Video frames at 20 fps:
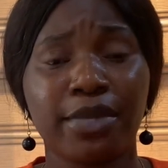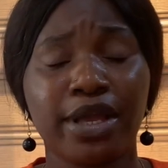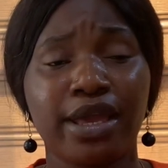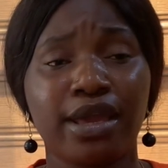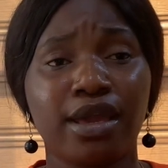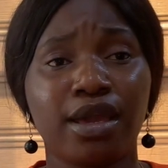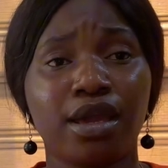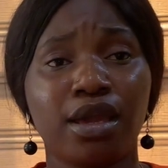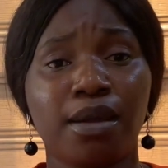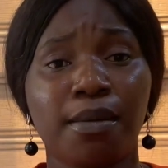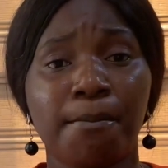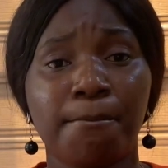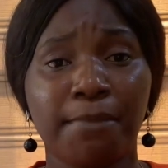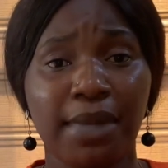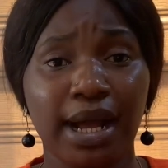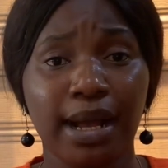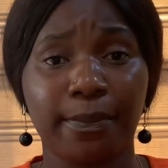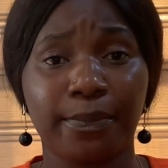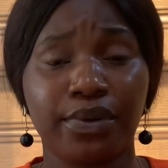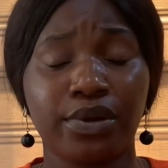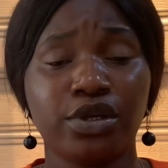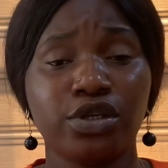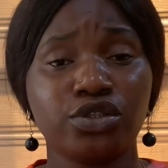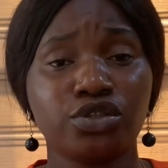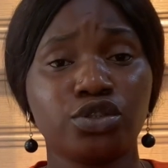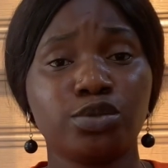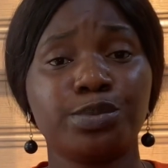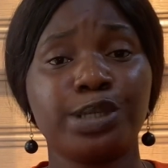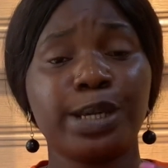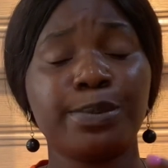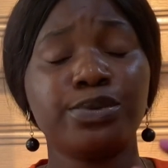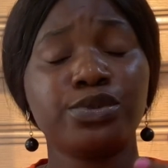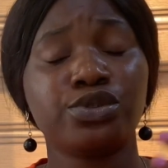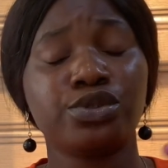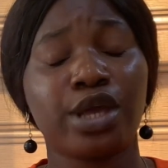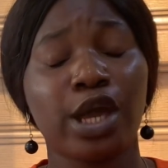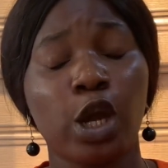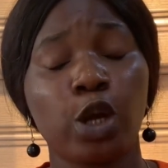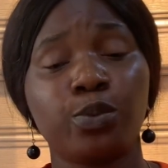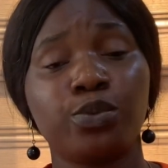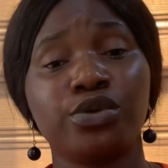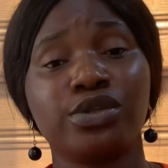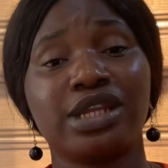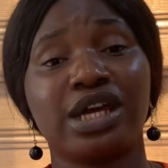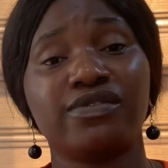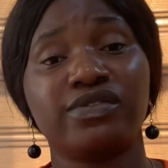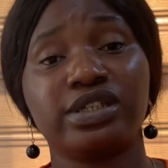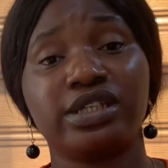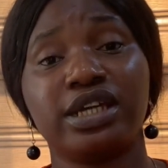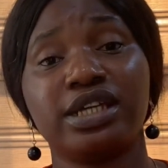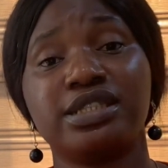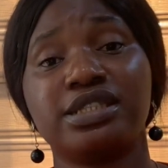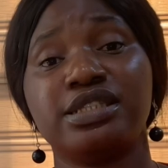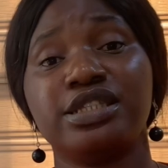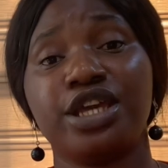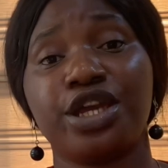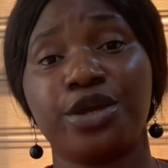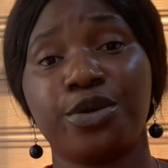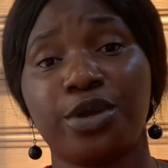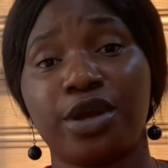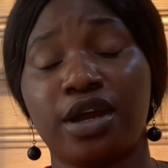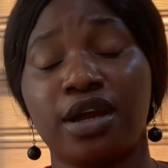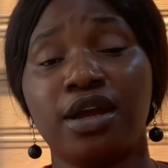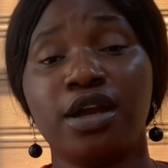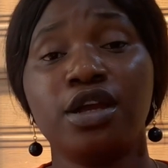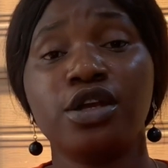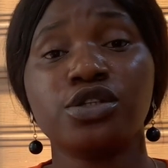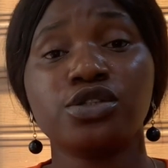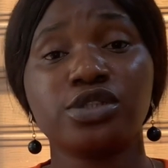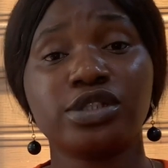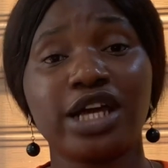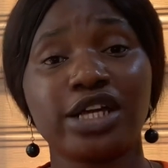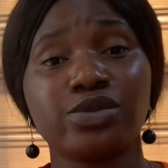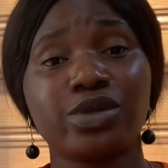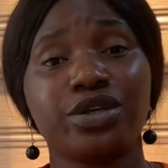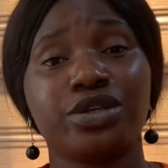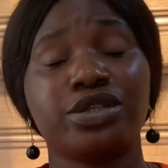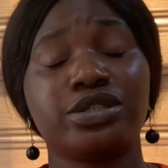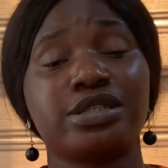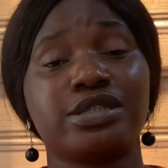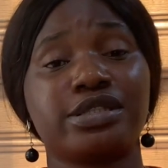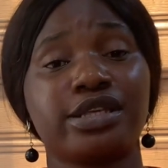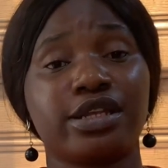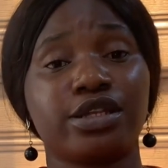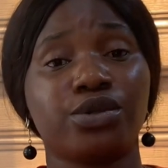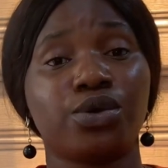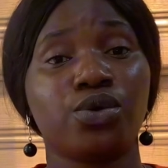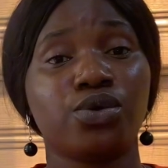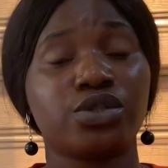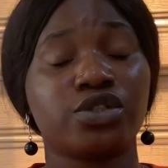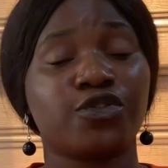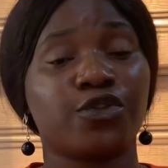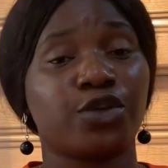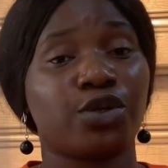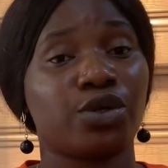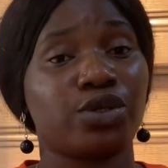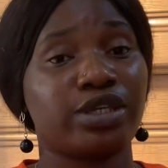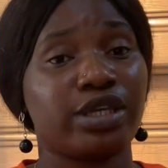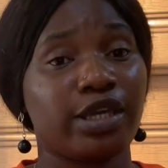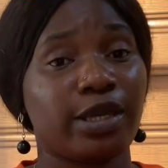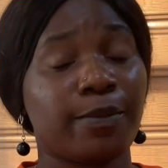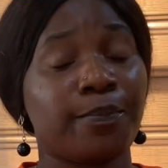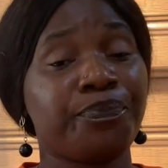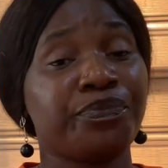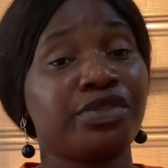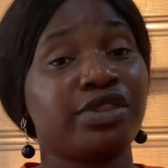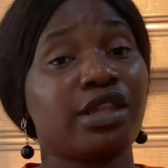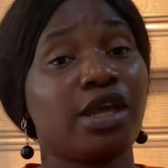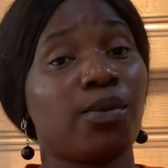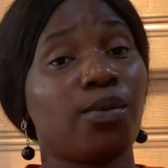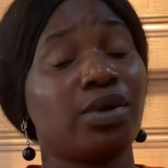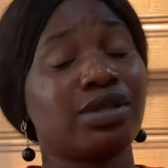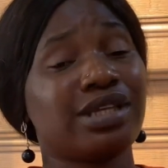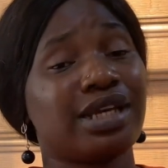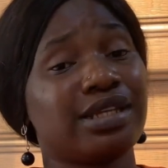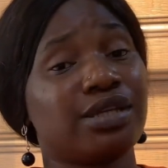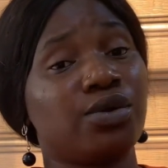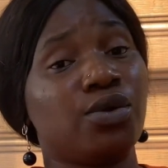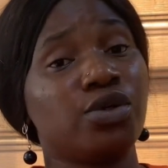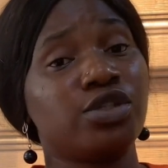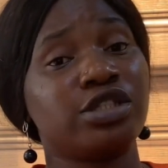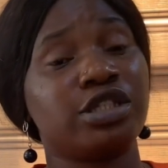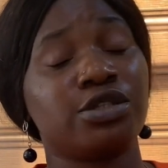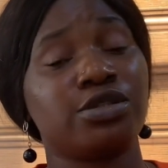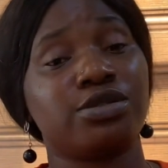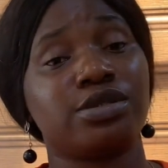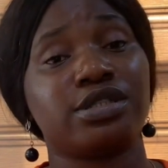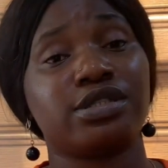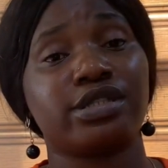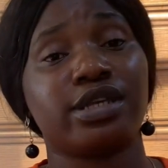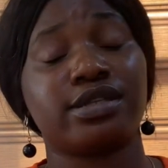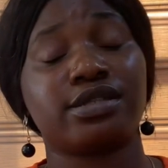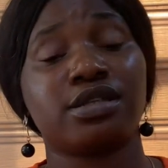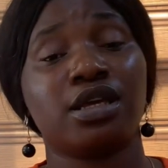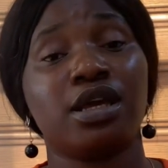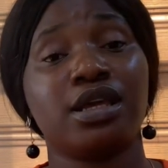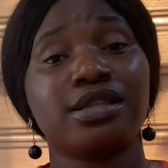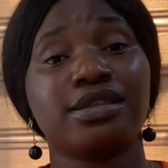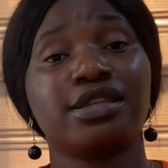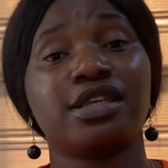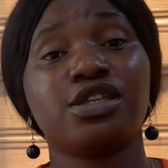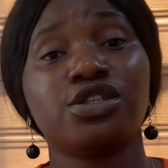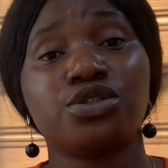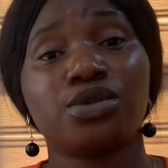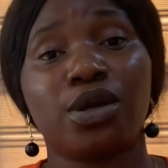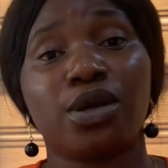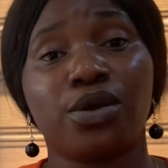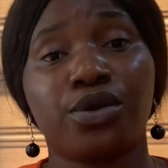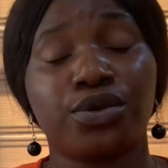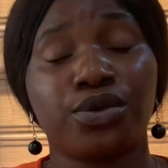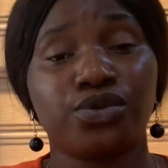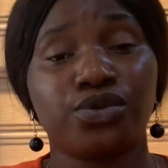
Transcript: a map to be able to help you navigate the area so that's why you need to set goals for your year now what are the goals you need to set things you are going to